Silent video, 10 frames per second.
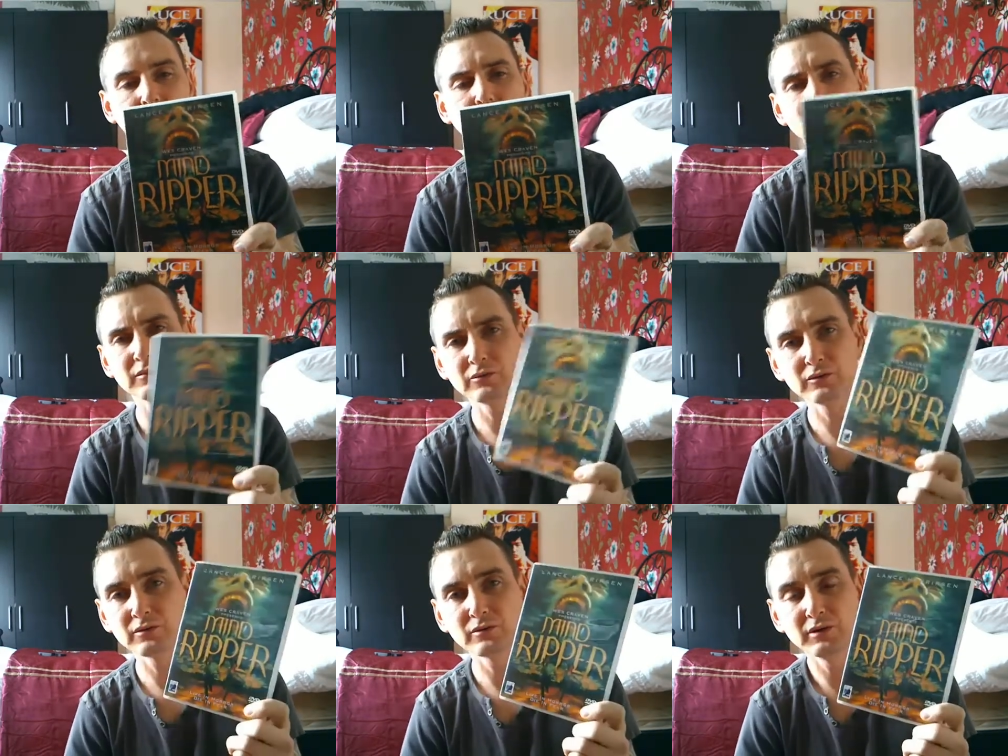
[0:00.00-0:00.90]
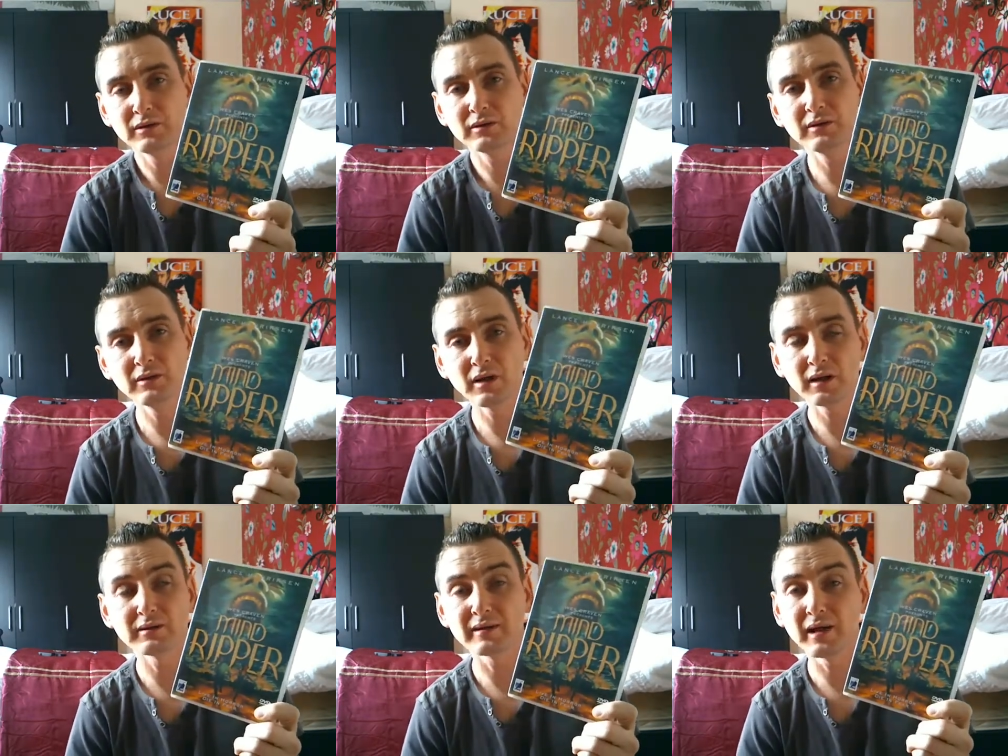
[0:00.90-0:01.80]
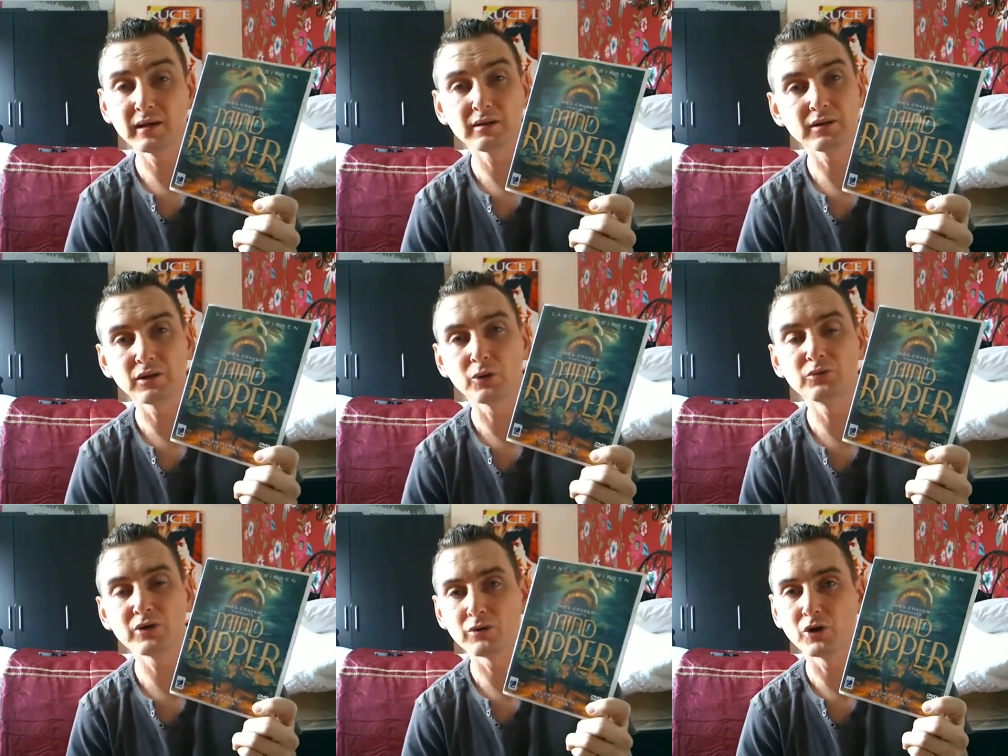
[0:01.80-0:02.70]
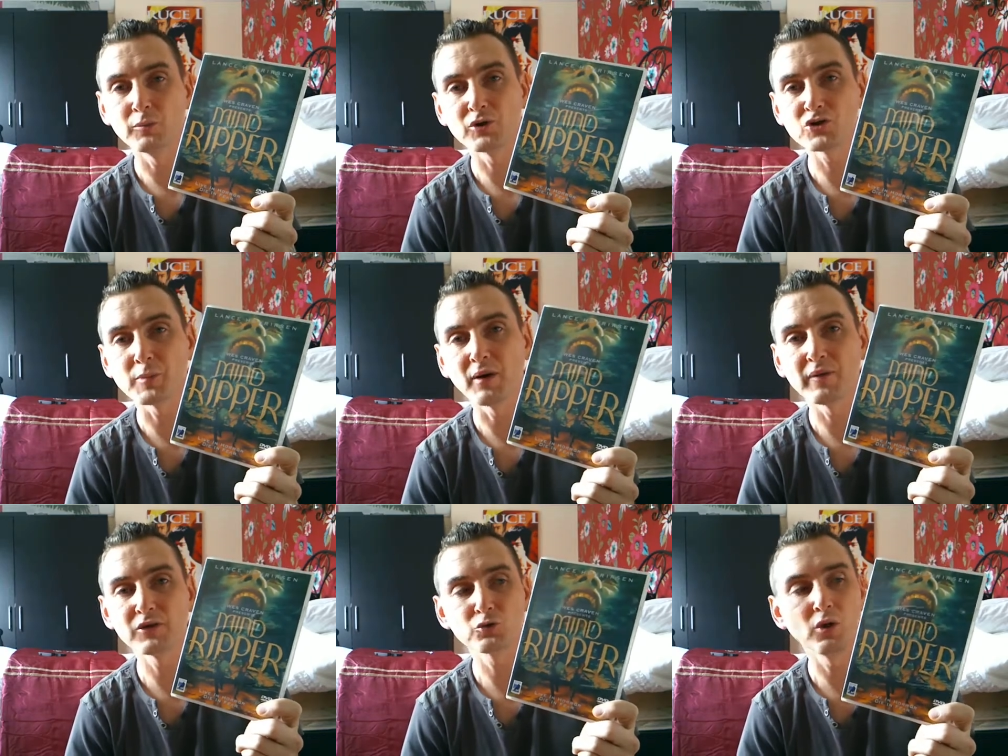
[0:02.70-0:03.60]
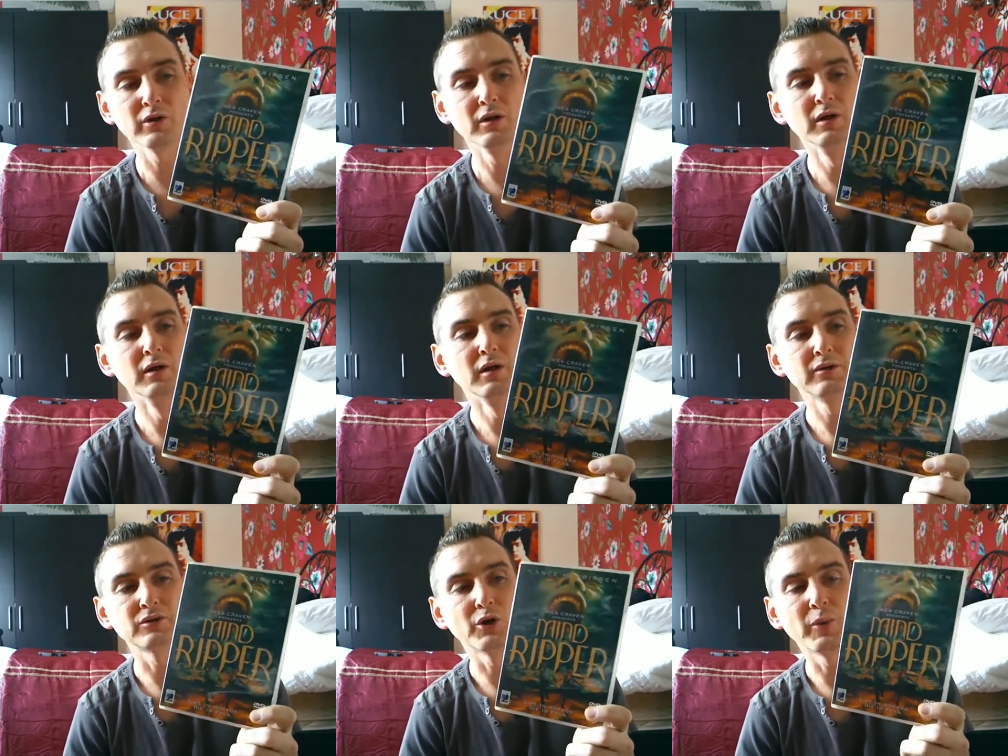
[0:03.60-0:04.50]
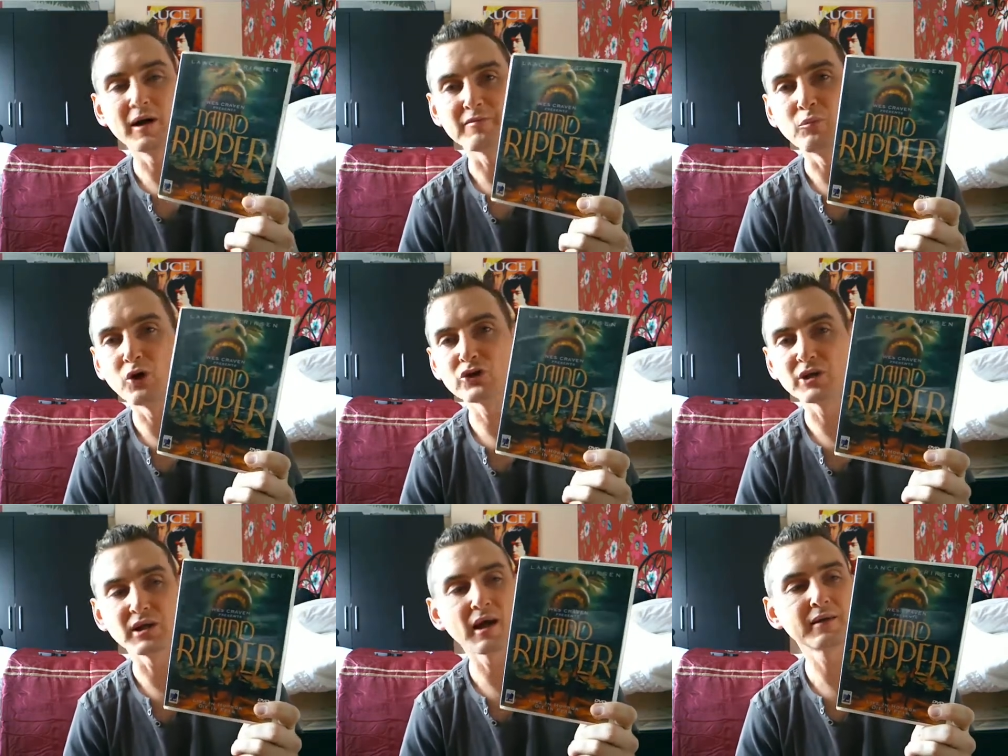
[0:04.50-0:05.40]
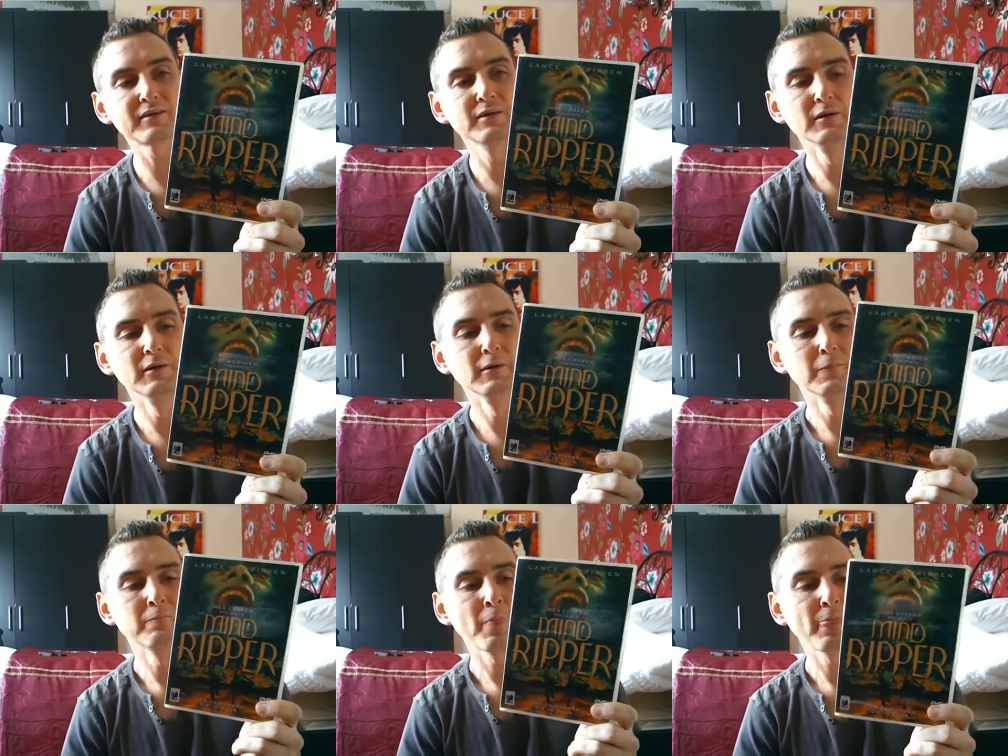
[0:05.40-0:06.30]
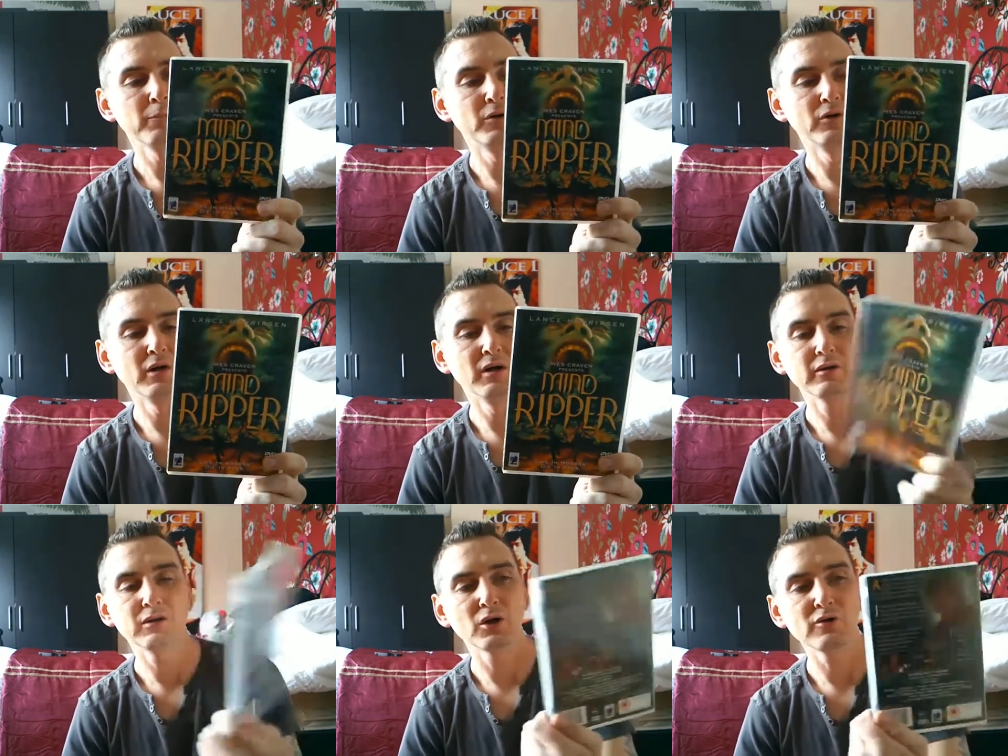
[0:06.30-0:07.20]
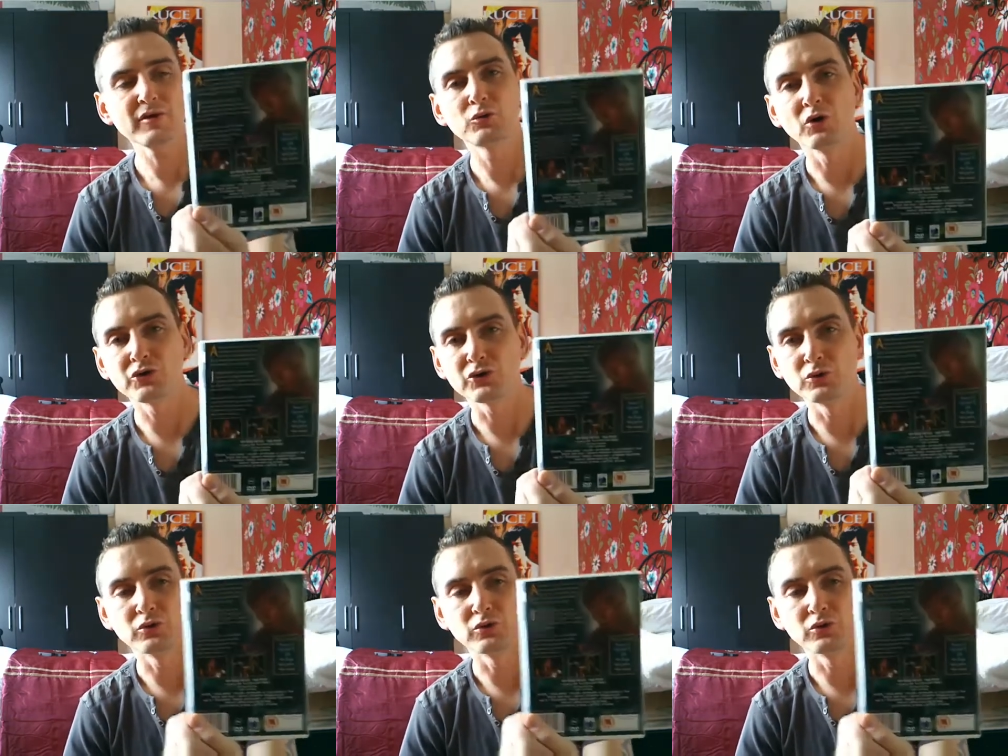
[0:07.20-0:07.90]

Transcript: Uh, and again, you know, don't know much about this one, so I haven't watched it yet. But, uh, you know, I've heard one or two